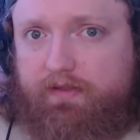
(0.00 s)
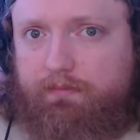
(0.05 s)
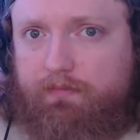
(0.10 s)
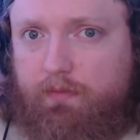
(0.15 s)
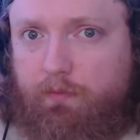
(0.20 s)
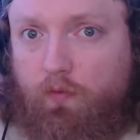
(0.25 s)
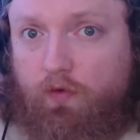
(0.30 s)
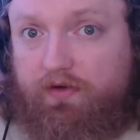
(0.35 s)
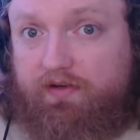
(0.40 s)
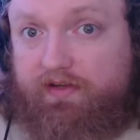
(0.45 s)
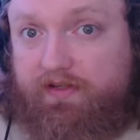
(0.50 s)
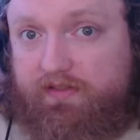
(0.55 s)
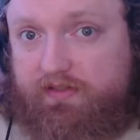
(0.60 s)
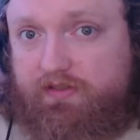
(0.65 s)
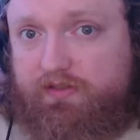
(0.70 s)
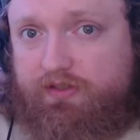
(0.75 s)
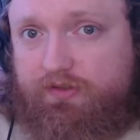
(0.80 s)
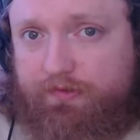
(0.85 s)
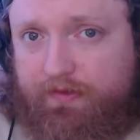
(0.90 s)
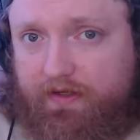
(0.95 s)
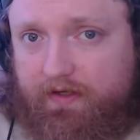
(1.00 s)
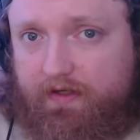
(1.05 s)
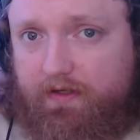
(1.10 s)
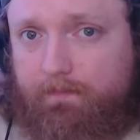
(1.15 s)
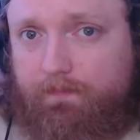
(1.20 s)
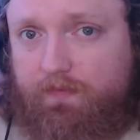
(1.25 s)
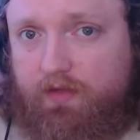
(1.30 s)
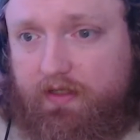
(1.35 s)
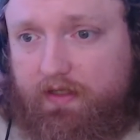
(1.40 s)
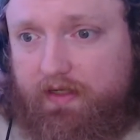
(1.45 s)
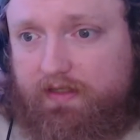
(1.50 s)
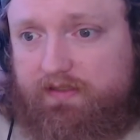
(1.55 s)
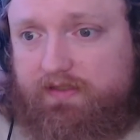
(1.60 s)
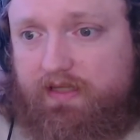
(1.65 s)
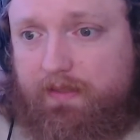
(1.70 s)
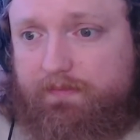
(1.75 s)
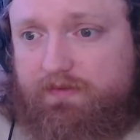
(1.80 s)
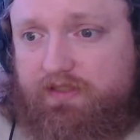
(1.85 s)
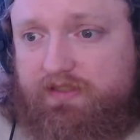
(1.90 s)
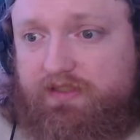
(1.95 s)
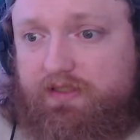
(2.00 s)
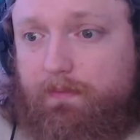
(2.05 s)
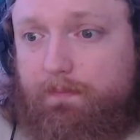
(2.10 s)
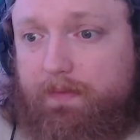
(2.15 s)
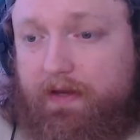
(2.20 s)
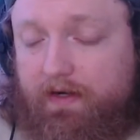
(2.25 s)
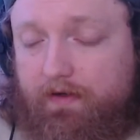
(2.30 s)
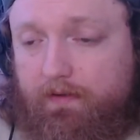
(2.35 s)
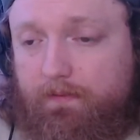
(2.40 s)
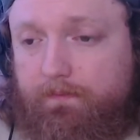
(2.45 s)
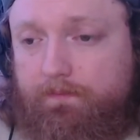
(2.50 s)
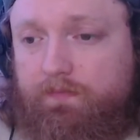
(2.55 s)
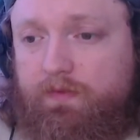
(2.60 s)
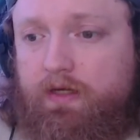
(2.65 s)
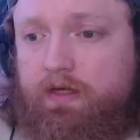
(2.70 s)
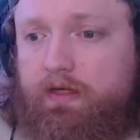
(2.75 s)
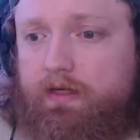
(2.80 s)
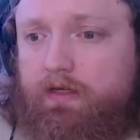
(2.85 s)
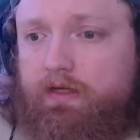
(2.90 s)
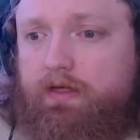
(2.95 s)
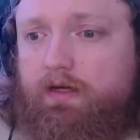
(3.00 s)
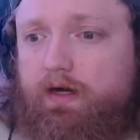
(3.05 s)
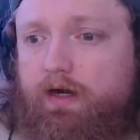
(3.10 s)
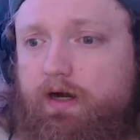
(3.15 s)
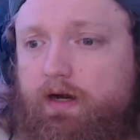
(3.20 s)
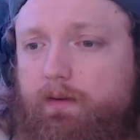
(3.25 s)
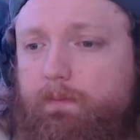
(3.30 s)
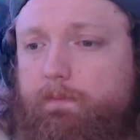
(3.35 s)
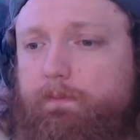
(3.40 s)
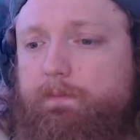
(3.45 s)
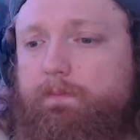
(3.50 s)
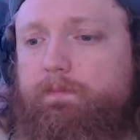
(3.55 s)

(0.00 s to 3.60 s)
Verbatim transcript: The more distance you get against Nemesis, the better. Um,